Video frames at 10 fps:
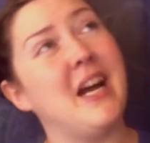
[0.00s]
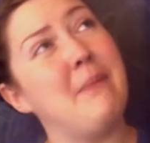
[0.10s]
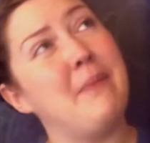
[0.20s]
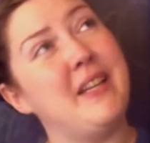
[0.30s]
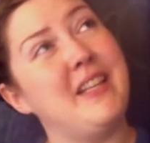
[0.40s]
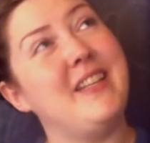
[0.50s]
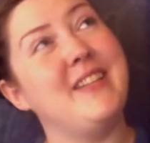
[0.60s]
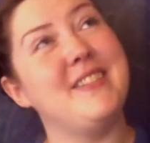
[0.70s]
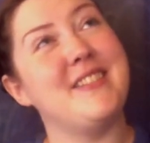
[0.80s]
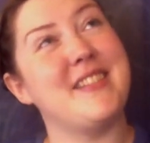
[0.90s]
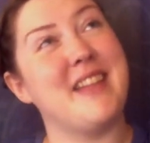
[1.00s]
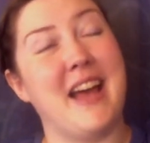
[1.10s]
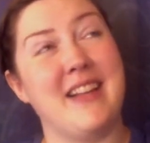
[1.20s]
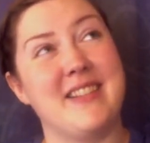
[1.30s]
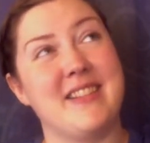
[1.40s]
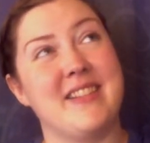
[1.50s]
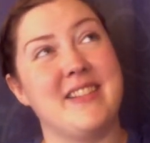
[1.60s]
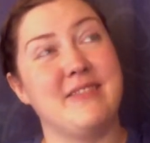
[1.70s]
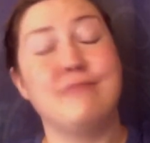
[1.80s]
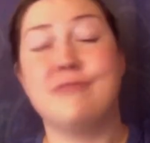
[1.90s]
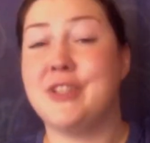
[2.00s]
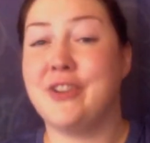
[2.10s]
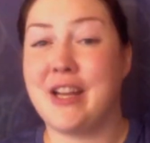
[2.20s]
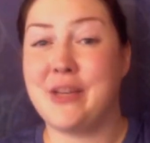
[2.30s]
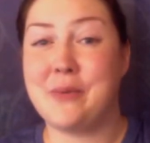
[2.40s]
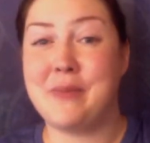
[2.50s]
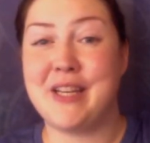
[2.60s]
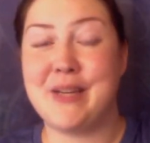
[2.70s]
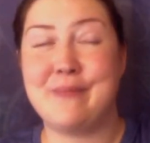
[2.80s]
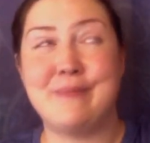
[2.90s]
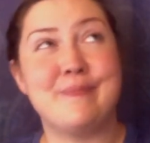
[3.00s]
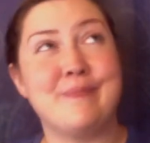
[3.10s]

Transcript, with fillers: up at Eagle's Nest for their annual meeting.